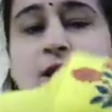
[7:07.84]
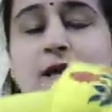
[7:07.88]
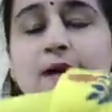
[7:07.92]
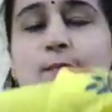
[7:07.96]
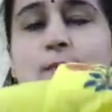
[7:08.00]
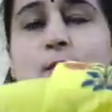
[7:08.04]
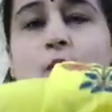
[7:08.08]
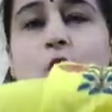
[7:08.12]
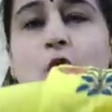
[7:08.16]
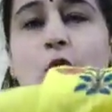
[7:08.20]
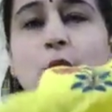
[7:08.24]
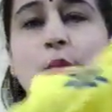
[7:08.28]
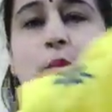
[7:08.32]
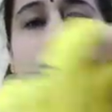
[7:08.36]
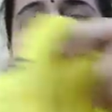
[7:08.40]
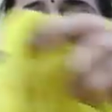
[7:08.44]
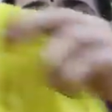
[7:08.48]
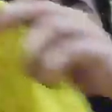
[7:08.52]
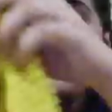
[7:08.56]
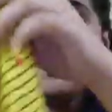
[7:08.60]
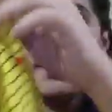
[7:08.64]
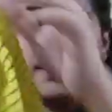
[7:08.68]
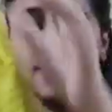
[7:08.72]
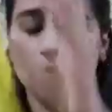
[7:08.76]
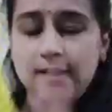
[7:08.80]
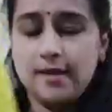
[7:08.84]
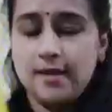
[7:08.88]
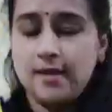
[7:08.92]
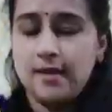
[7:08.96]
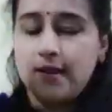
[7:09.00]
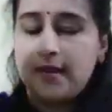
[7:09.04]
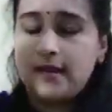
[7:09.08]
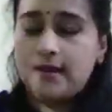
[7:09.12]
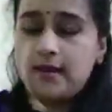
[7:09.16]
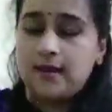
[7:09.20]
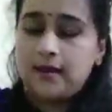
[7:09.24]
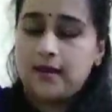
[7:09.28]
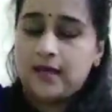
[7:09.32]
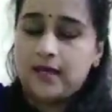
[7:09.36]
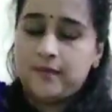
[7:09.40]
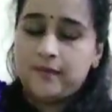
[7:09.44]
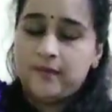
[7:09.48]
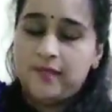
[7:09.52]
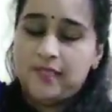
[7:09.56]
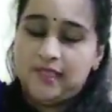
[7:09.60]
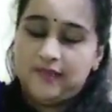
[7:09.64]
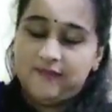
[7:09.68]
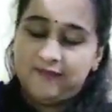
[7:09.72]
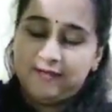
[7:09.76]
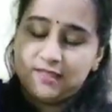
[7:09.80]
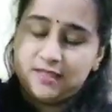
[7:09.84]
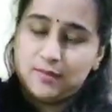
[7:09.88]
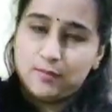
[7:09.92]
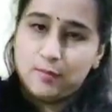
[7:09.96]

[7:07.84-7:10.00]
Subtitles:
like a block print. I believe it's